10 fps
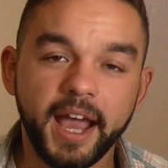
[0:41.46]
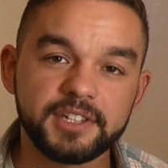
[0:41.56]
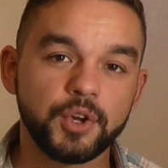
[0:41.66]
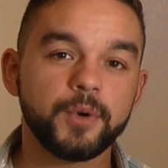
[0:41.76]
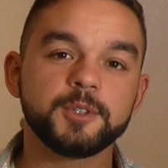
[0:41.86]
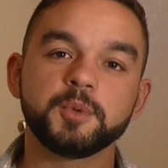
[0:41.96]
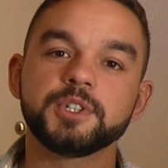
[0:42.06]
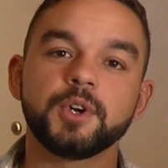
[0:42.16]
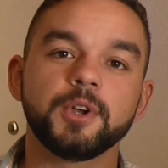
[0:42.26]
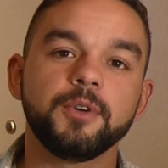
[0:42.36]
As always, we
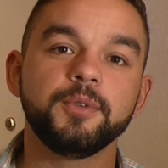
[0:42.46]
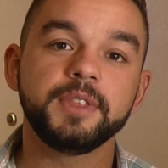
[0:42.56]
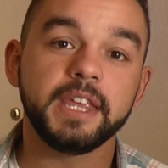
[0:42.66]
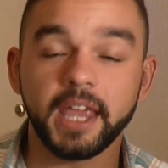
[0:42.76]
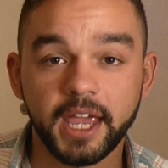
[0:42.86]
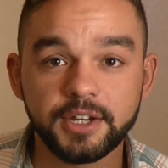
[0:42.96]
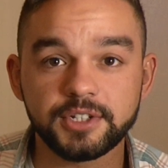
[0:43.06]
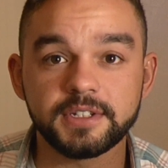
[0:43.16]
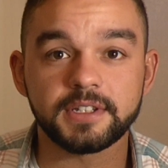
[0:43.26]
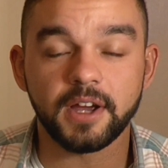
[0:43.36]
start off with the
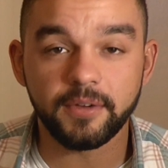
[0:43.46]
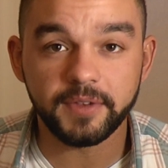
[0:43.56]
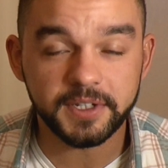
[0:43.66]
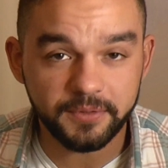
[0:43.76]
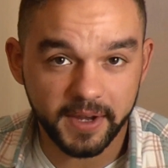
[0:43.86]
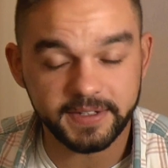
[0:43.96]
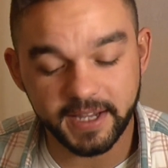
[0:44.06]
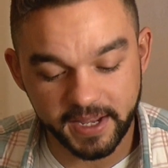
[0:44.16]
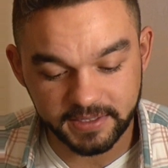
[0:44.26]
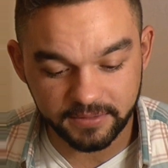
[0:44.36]
engines of these
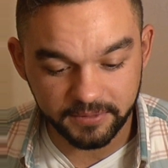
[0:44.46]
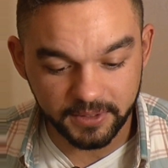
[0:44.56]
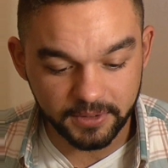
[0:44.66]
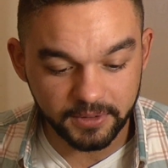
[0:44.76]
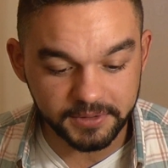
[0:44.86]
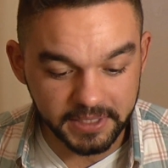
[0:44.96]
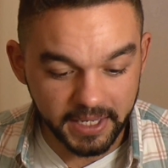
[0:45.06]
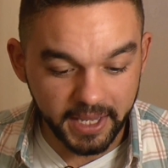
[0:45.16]
fantastic vehicles,